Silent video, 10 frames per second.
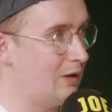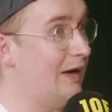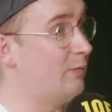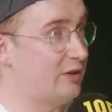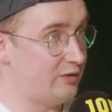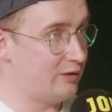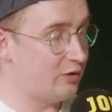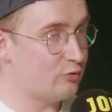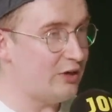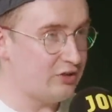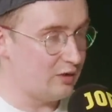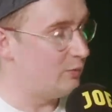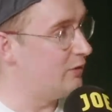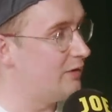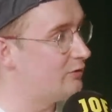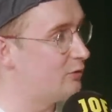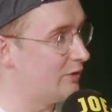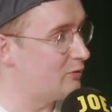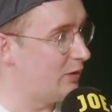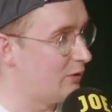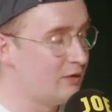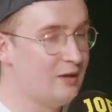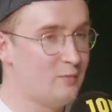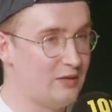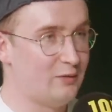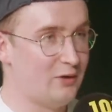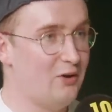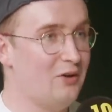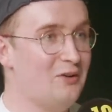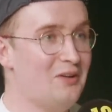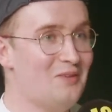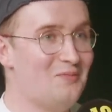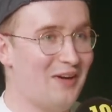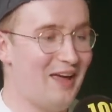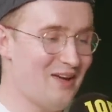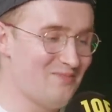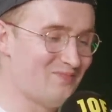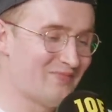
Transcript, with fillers: I imagine a large racial element to it as well, believe it or not. But um,